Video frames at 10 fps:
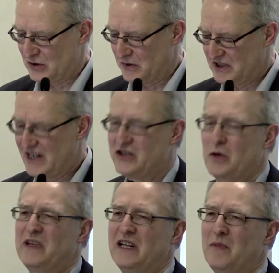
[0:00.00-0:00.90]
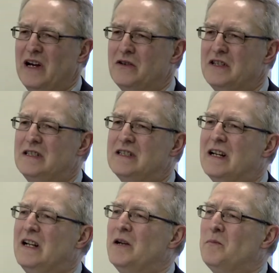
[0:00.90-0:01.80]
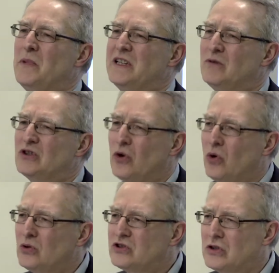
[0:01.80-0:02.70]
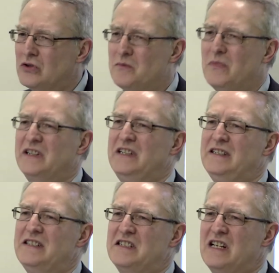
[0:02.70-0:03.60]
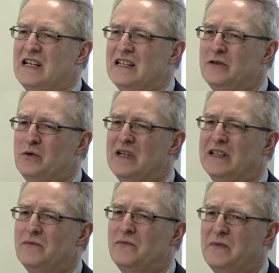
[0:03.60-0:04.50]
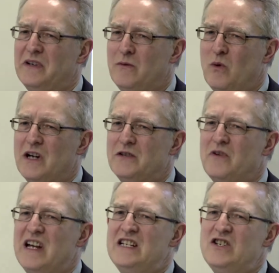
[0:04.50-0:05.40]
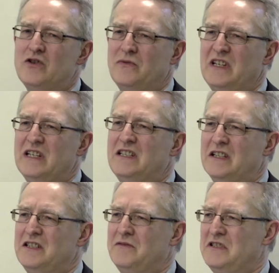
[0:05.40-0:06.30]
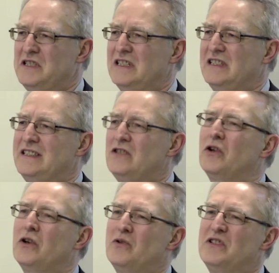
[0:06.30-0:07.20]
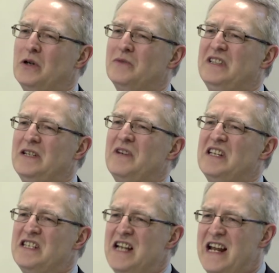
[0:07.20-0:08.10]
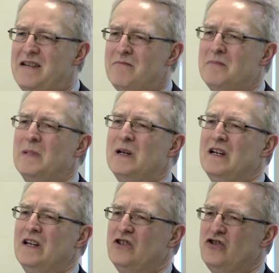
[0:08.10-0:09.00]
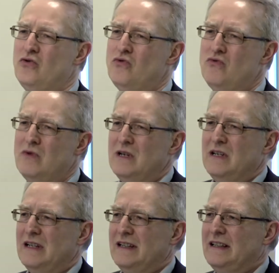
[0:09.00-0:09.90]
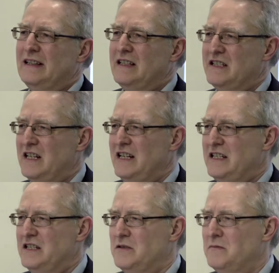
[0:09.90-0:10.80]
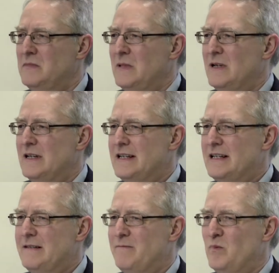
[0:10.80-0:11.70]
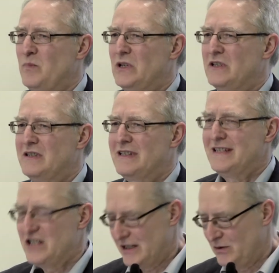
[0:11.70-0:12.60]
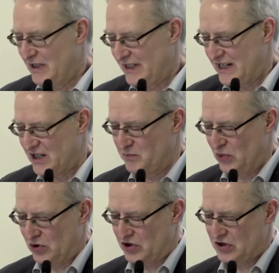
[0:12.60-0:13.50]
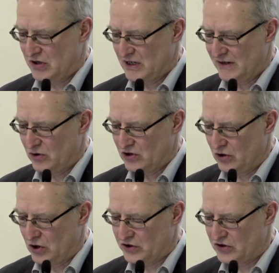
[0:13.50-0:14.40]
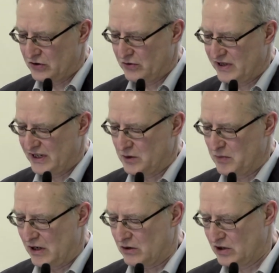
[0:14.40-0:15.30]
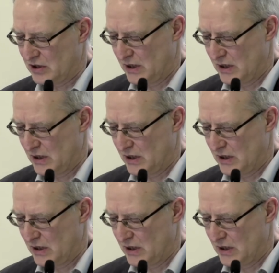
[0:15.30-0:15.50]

sort of say something about it. But there was also the Marquis de Sade, who had a very wide range of kinky activity, and he not only sort of give his name to uh, sadism, uh, but genuinely in his books there was a lot to think about.